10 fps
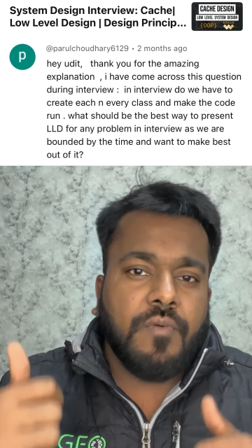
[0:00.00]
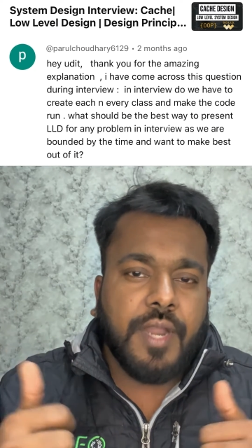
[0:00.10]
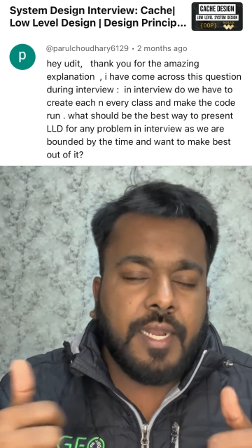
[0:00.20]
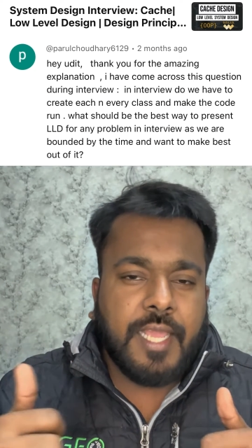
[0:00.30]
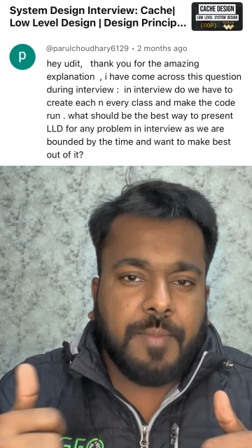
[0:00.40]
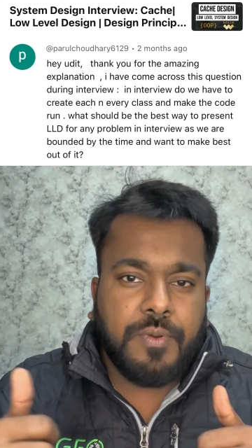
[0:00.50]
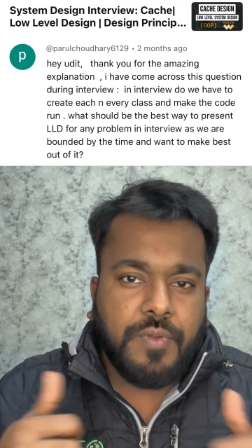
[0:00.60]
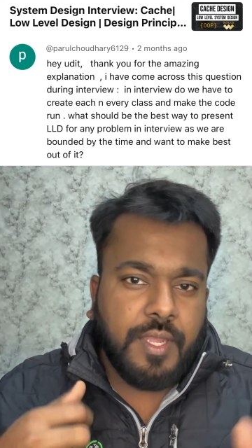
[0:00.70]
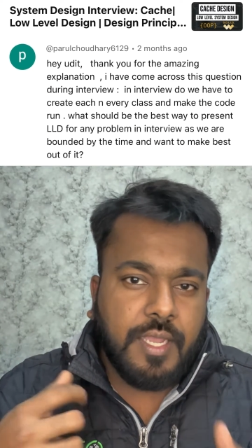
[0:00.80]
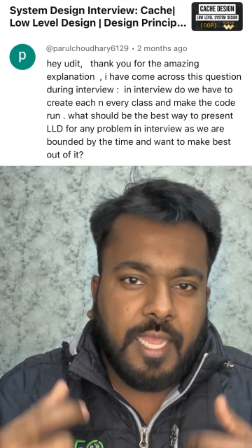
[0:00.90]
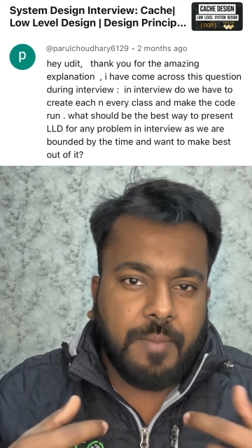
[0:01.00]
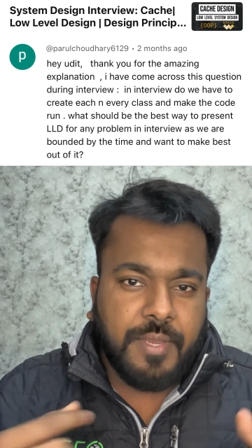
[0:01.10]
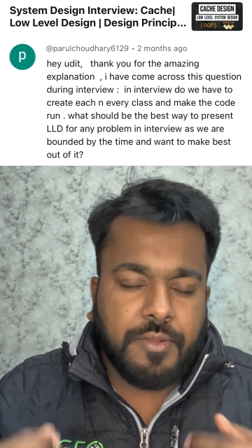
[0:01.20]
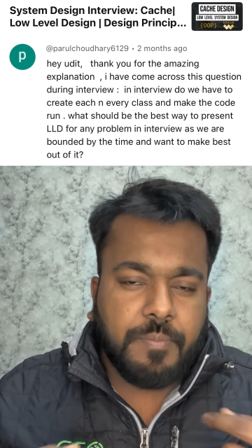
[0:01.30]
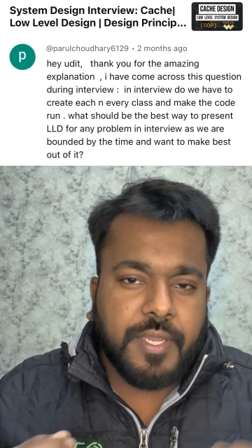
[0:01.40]
What I'll keep doing, I'll
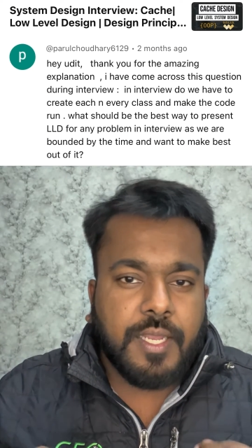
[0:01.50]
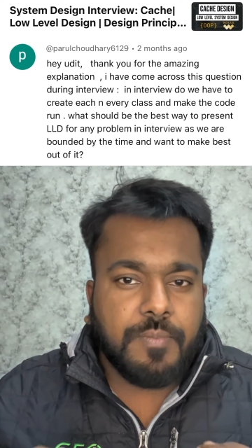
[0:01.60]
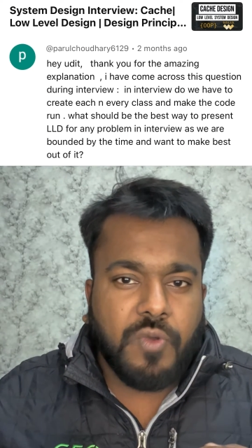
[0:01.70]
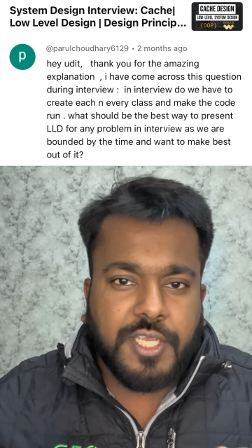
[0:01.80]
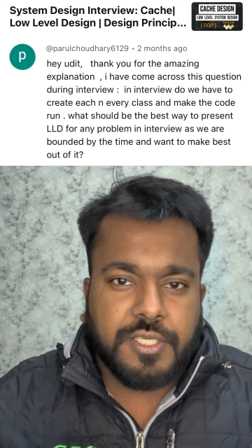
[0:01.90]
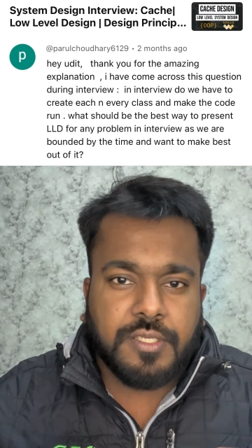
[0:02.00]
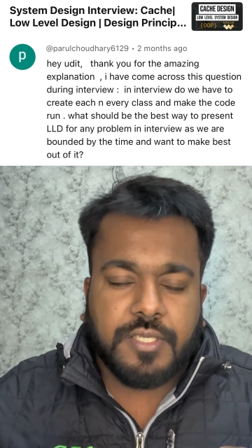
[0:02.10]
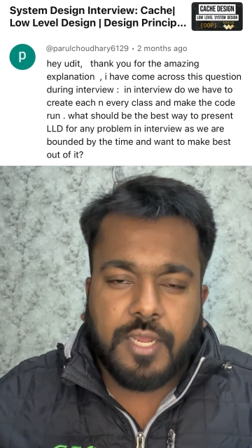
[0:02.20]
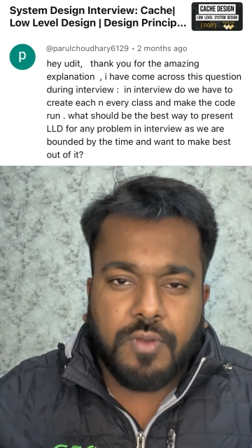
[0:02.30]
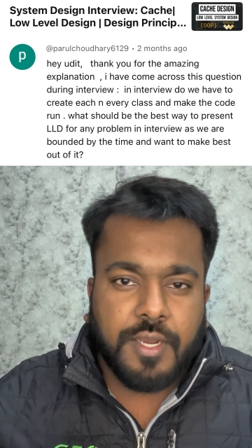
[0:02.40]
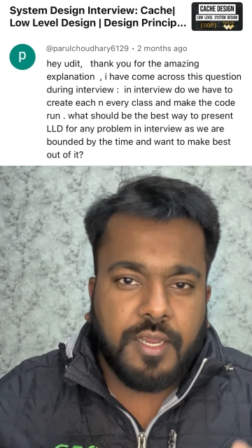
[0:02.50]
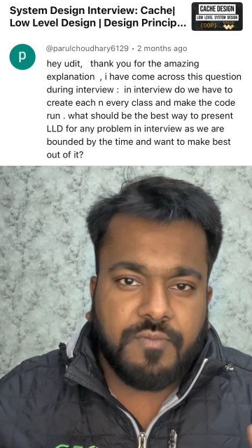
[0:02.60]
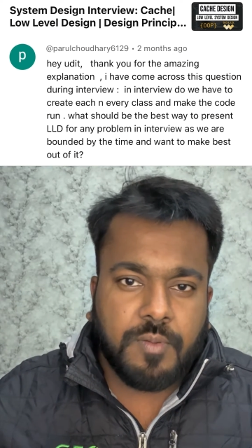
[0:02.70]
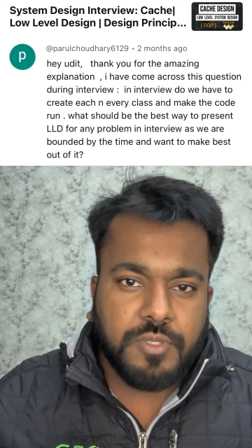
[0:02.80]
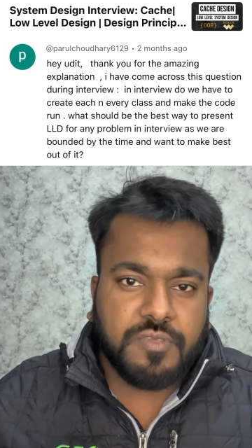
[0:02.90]
be, you know, picking up questions regularly
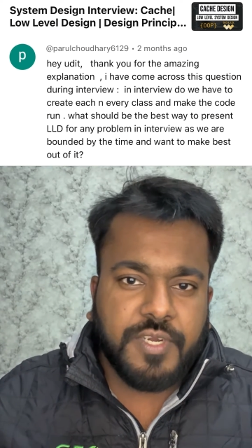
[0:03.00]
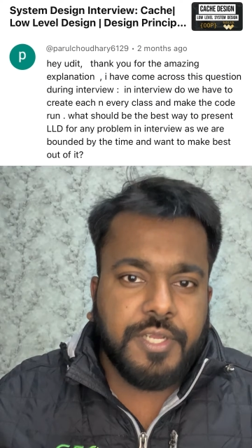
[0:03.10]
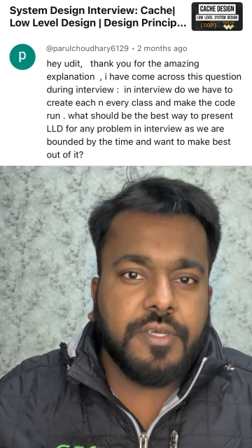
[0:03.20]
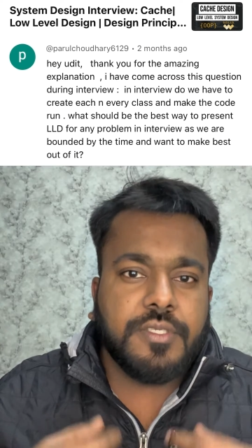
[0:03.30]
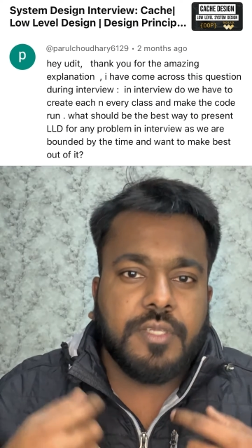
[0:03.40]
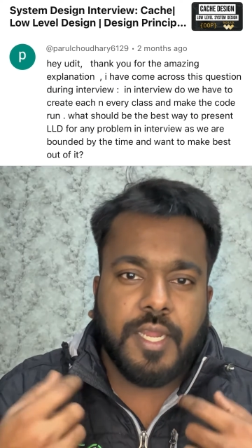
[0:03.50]
from those videos,